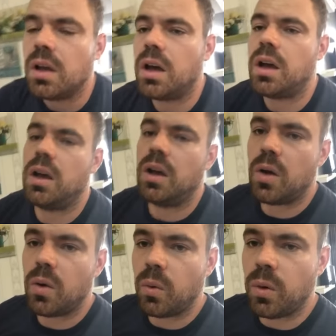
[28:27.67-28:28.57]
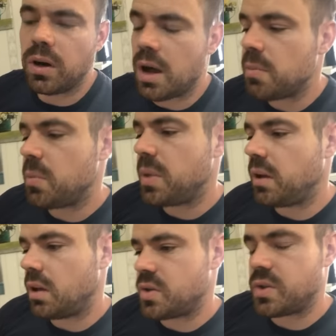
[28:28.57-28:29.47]
What I'm going to
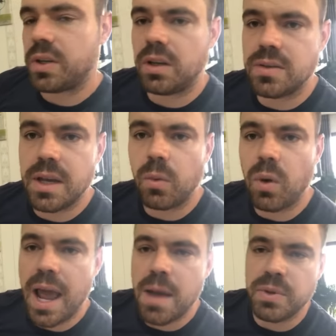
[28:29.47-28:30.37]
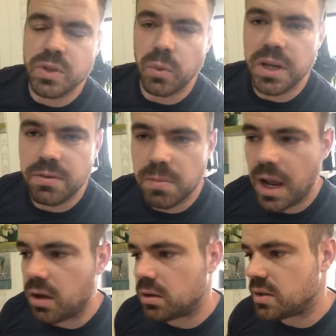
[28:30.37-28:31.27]
be interested is like what happens a week from now,